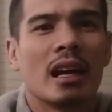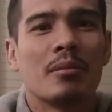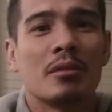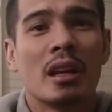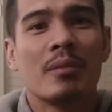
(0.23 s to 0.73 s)

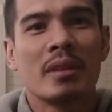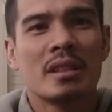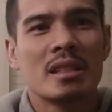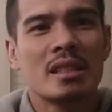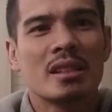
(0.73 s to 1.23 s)
I'm Drian
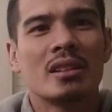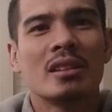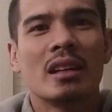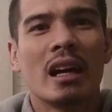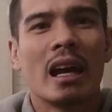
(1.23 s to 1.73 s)

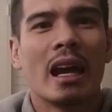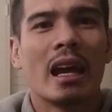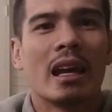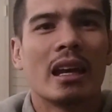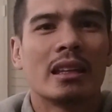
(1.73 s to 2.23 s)
Francisco,
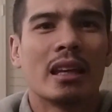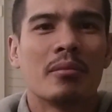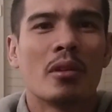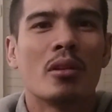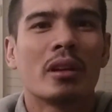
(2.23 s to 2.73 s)
and
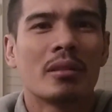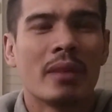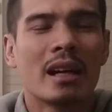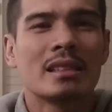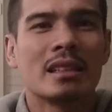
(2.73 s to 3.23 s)
I'm hooked
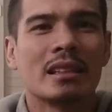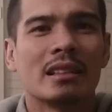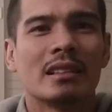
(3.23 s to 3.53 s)
in boxing.